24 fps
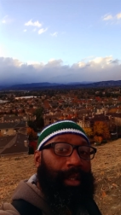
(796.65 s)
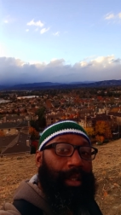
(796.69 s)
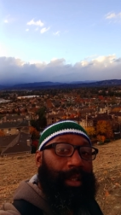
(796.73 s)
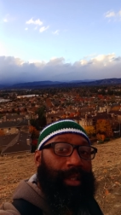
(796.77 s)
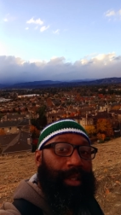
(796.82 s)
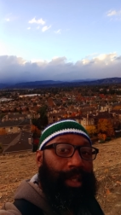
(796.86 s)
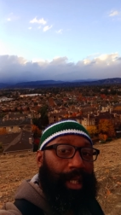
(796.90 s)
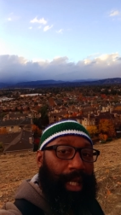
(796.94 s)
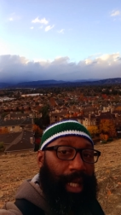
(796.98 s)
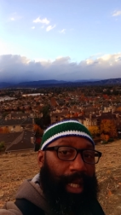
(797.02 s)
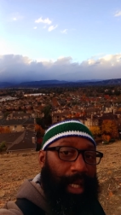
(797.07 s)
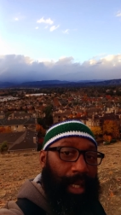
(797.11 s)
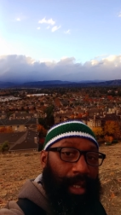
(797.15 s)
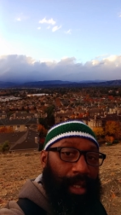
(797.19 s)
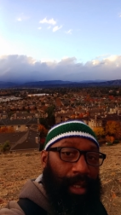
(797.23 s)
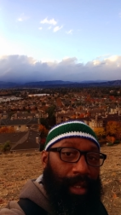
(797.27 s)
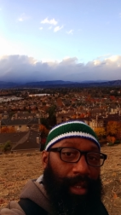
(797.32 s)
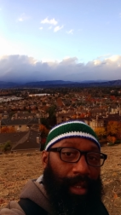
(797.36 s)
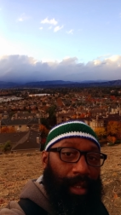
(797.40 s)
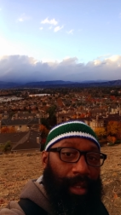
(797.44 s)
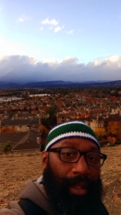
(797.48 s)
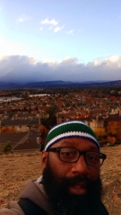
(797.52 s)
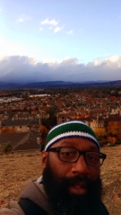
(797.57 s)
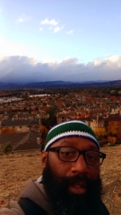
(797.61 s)
see
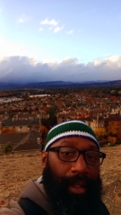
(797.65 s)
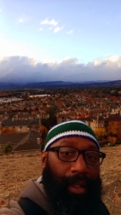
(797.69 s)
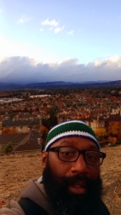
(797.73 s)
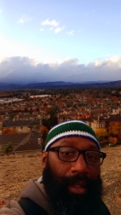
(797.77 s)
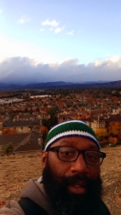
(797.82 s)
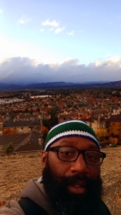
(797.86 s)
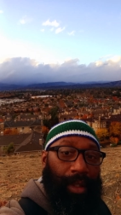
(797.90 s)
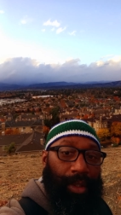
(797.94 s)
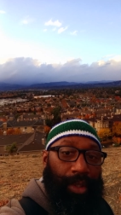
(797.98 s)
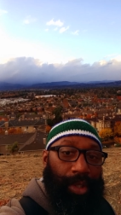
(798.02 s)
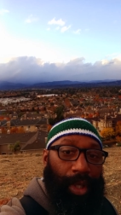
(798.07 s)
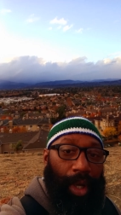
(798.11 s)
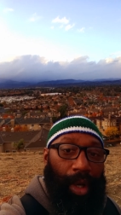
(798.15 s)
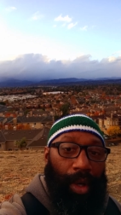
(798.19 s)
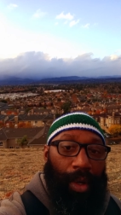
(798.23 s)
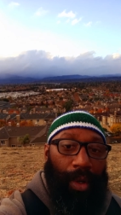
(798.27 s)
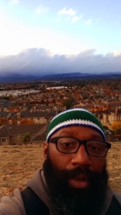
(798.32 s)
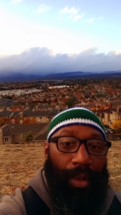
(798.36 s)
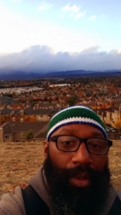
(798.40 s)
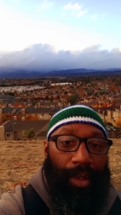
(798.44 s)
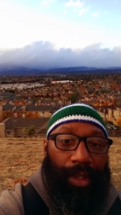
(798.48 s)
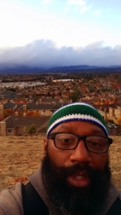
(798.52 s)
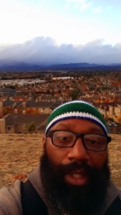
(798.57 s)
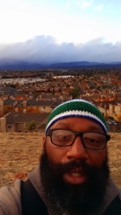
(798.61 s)

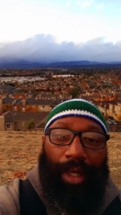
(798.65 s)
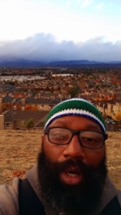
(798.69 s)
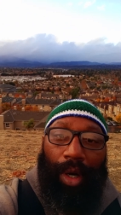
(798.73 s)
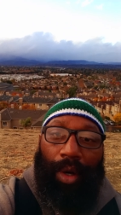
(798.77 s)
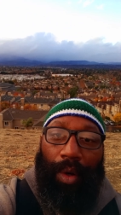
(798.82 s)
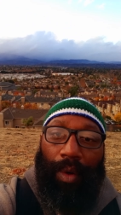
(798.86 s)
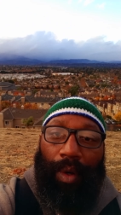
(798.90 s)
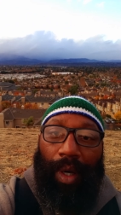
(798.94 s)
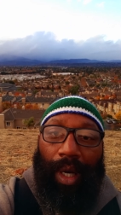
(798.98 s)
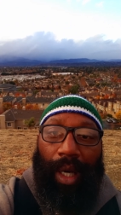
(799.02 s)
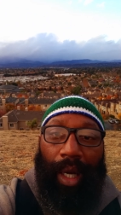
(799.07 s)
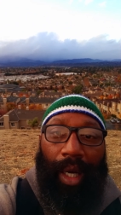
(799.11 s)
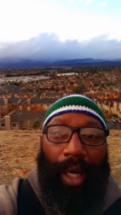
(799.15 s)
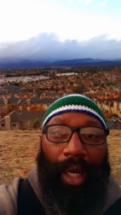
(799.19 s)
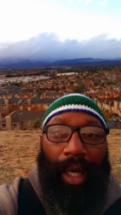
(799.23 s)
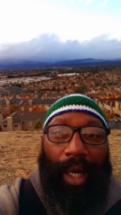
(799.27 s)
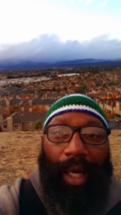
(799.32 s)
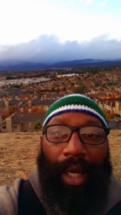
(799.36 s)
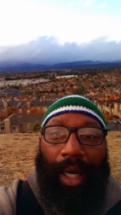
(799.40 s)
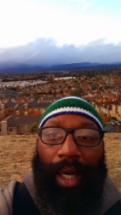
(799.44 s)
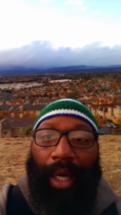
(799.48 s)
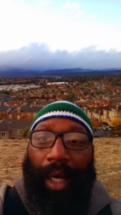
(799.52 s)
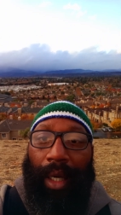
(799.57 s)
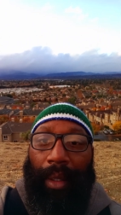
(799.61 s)
so you know uh,
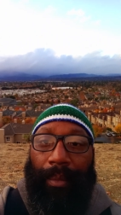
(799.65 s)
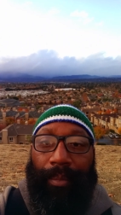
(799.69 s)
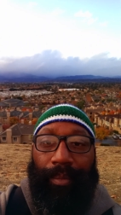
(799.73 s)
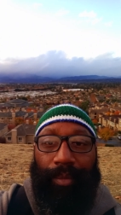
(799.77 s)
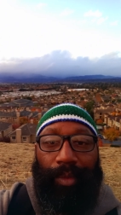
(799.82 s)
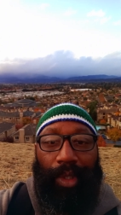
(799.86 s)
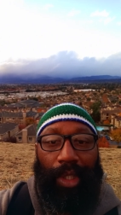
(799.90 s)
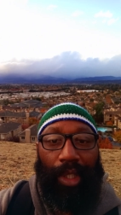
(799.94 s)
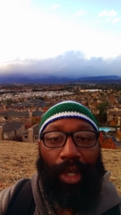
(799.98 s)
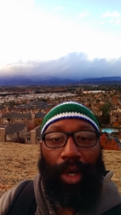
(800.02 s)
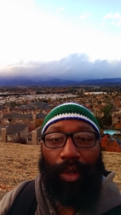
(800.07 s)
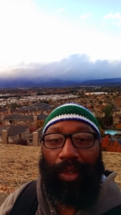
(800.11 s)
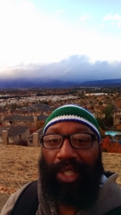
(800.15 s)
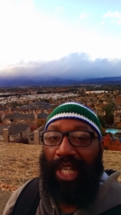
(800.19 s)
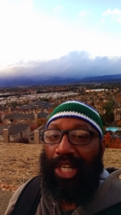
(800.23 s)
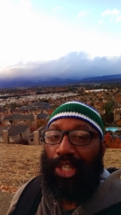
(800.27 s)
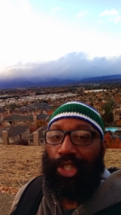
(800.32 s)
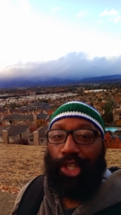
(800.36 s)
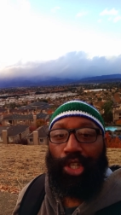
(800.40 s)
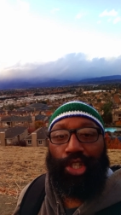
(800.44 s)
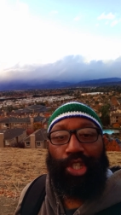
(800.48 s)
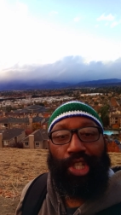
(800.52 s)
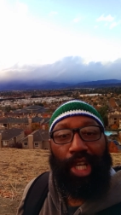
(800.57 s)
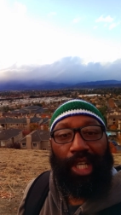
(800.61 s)
uh you know
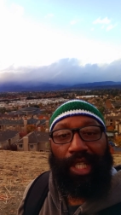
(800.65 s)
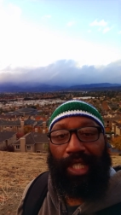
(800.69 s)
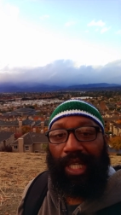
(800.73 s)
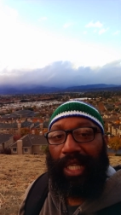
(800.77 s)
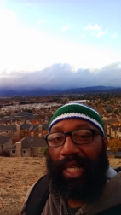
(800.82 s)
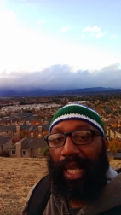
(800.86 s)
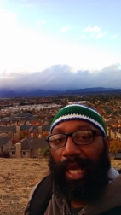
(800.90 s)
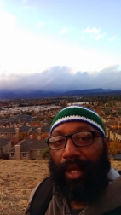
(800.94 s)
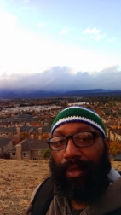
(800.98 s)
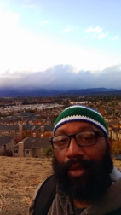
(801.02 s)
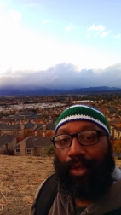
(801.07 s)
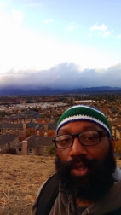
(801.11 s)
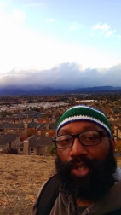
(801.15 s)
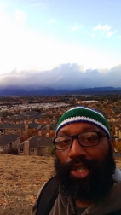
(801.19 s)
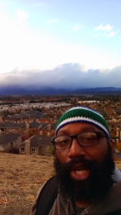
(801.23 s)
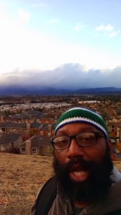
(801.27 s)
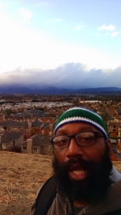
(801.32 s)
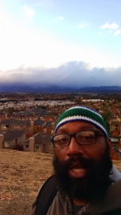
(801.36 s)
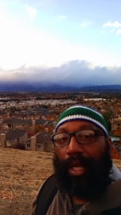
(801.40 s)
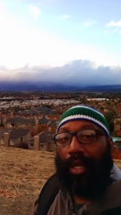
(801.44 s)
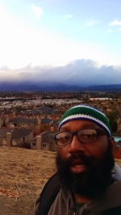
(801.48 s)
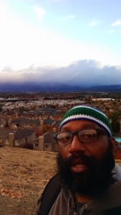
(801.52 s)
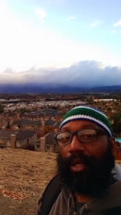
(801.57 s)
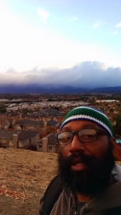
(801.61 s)
get your shit together
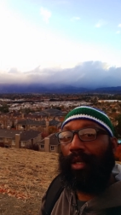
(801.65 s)
jake